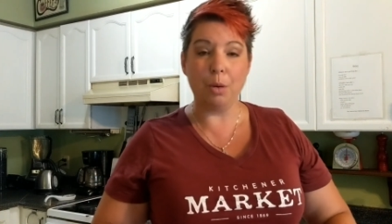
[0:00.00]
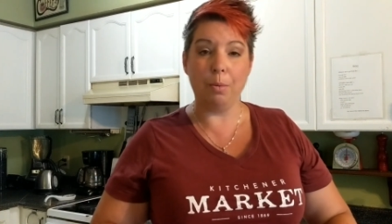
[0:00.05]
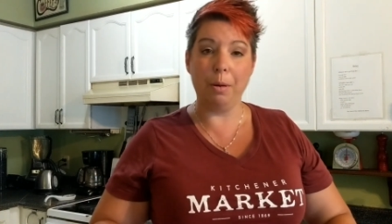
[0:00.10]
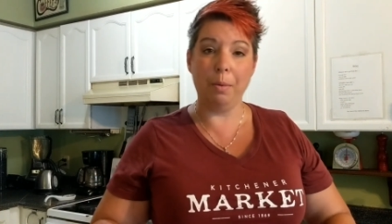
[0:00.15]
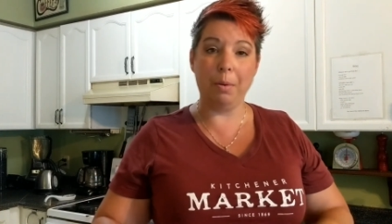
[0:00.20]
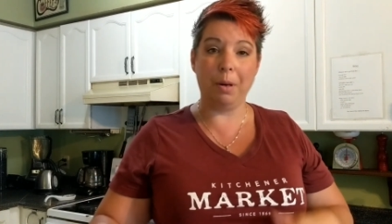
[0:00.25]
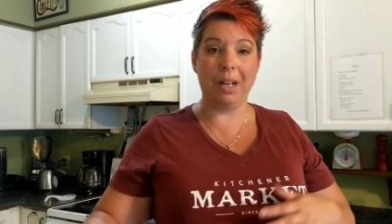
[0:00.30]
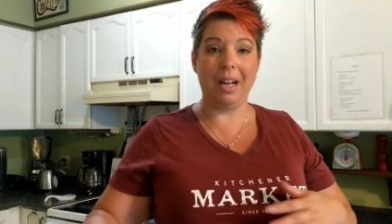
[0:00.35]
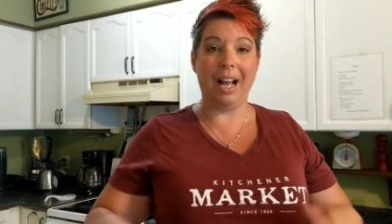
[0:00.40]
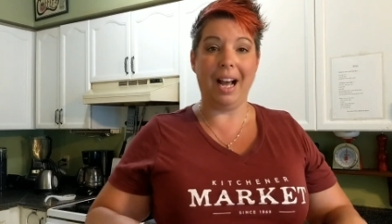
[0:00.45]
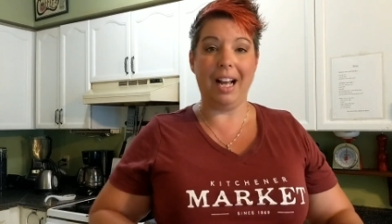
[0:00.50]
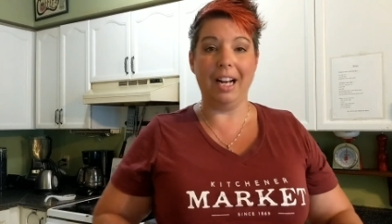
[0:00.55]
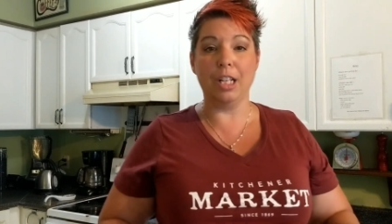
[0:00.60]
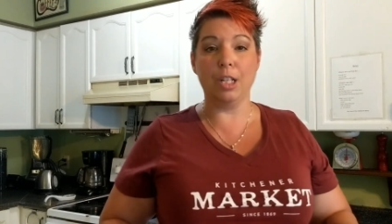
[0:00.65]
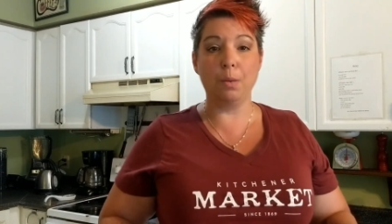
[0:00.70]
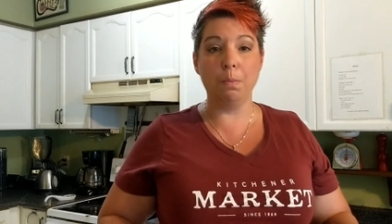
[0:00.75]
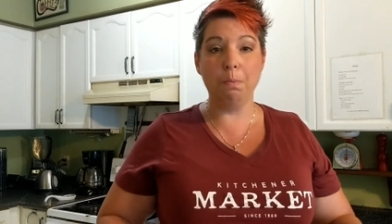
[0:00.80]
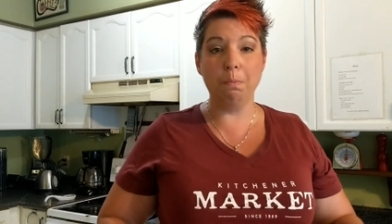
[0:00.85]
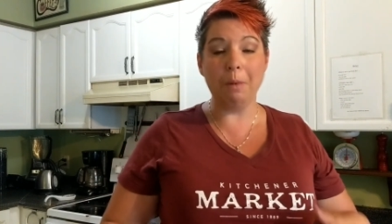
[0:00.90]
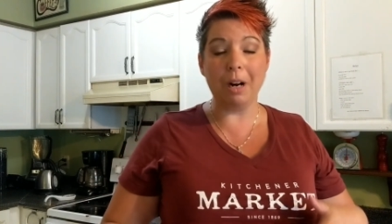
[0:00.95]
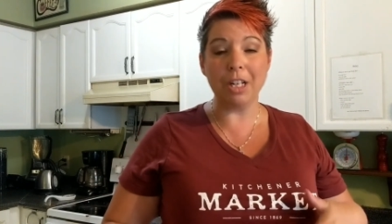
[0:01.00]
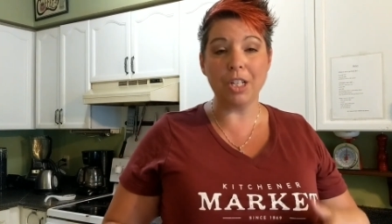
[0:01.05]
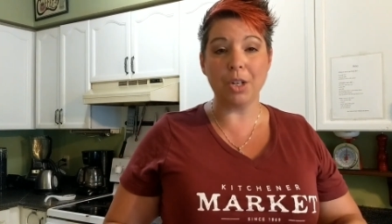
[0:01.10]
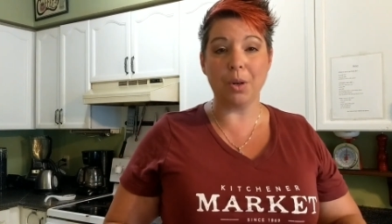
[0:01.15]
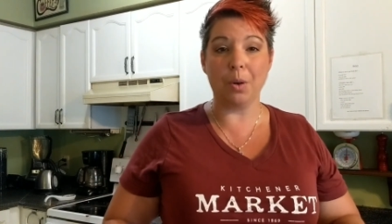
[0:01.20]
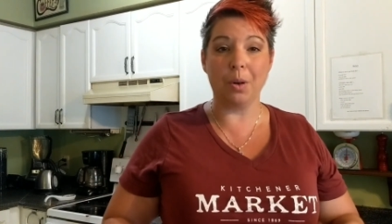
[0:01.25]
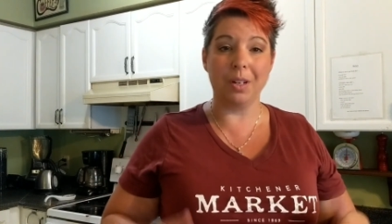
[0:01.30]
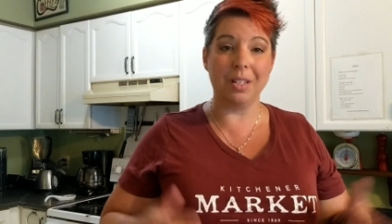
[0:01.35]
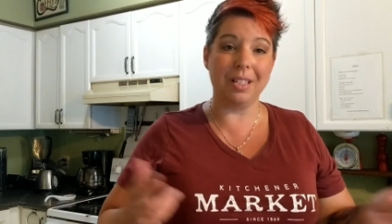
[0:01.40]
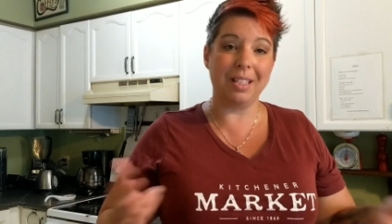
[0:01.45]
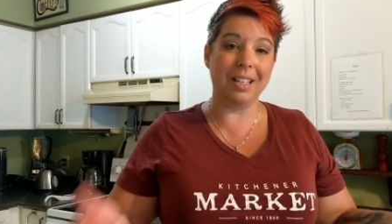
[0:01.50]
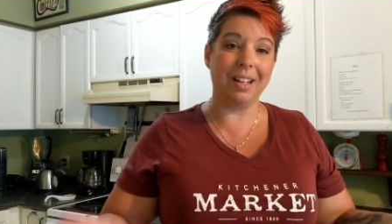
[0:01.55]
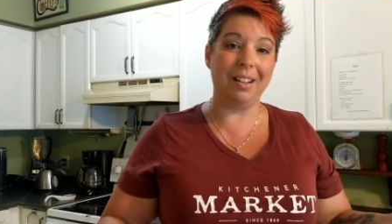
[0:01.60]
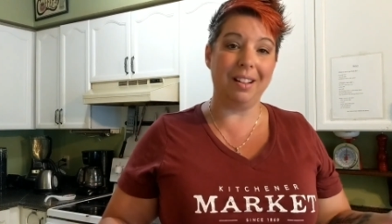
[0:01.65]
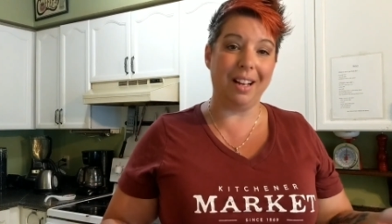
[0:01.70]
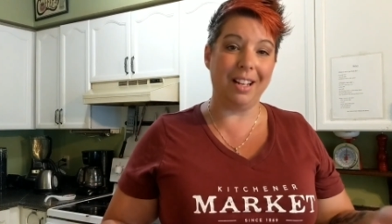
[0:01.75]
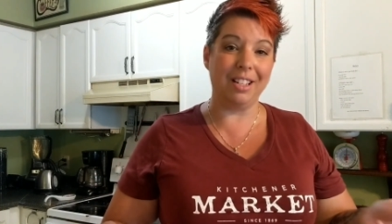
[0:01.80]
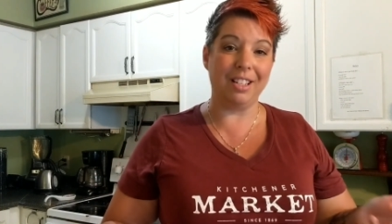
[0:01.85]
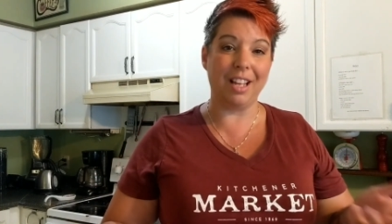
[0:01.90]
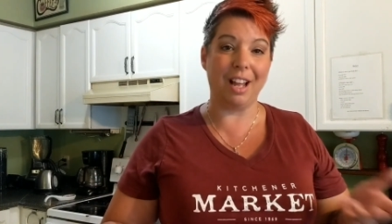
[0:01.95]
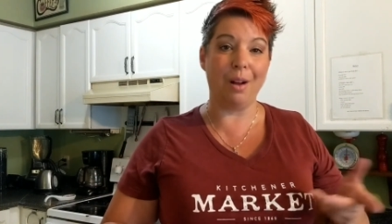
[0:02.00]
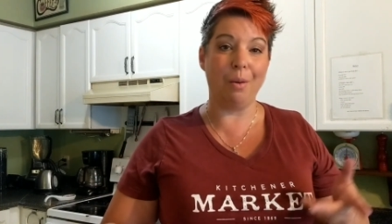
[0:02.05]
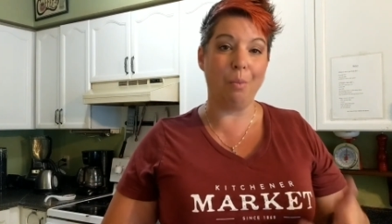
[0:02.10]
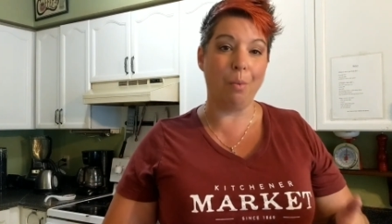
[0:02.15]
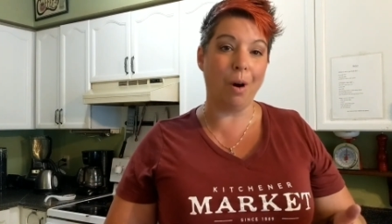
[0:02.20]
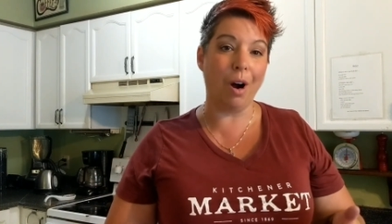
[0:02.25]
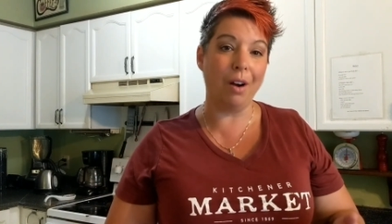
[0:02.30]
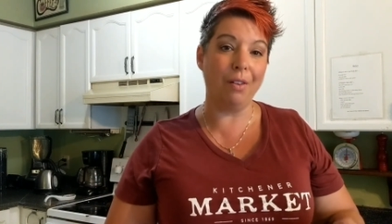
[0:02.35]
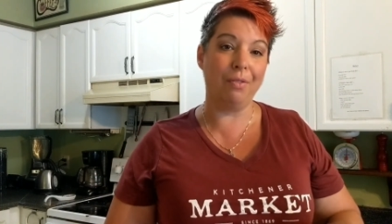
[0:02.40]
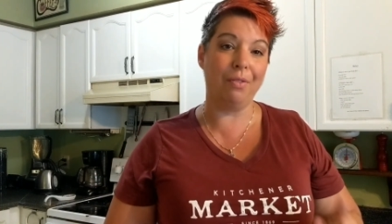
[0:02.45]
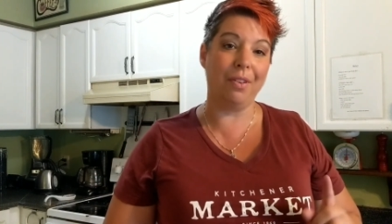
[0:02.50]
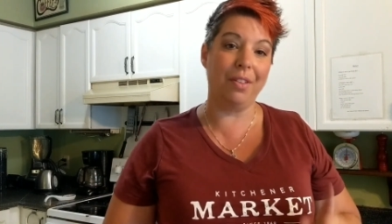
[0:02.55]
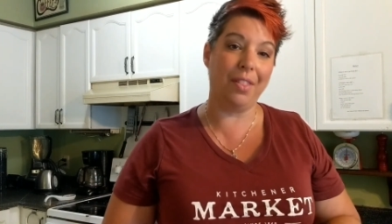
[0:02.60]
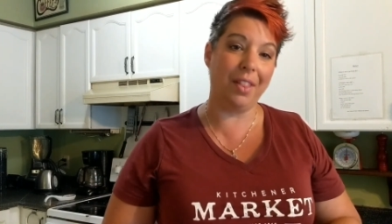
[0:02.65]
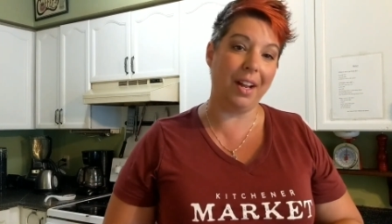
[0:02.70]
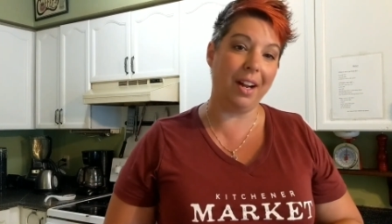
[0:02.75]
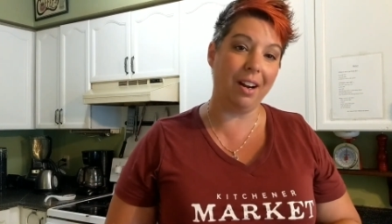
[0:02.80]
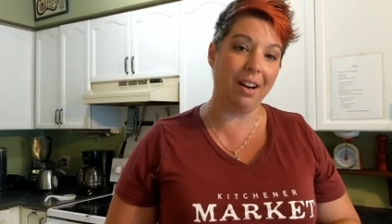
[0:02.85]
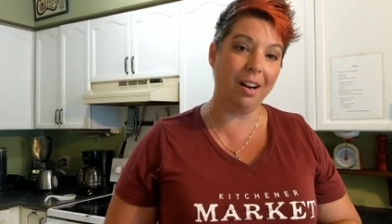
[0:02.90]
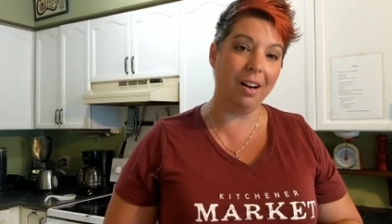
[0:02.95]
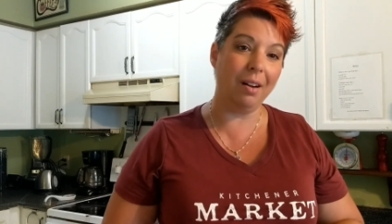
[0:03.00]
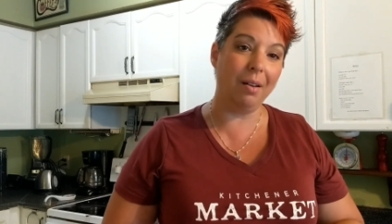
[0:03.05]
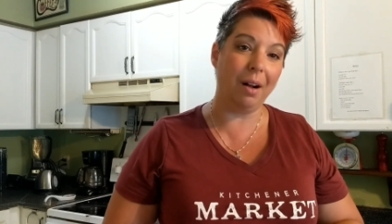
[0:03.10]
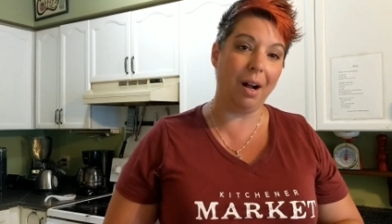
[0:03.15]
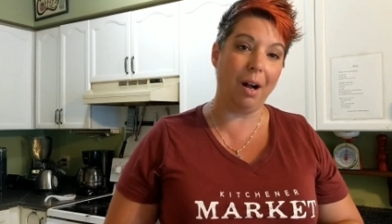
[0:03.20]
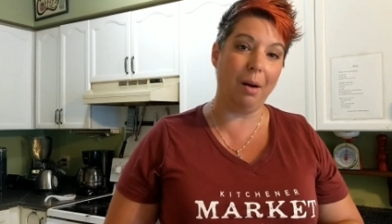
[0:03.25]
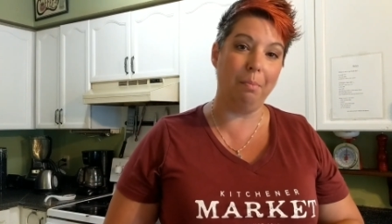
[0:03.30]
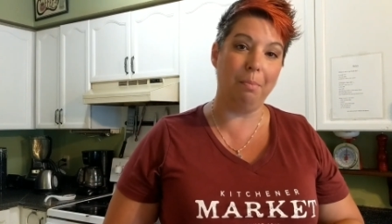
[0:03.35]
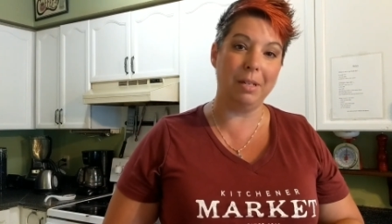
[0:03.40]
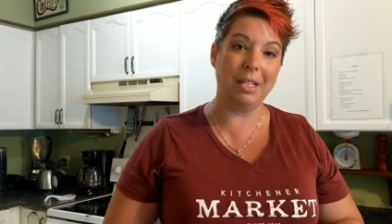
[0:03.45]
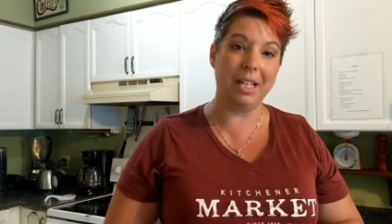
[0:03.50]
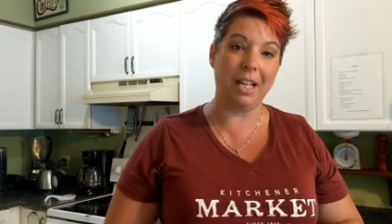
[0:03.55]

so people can add as much or as little as they want for their um,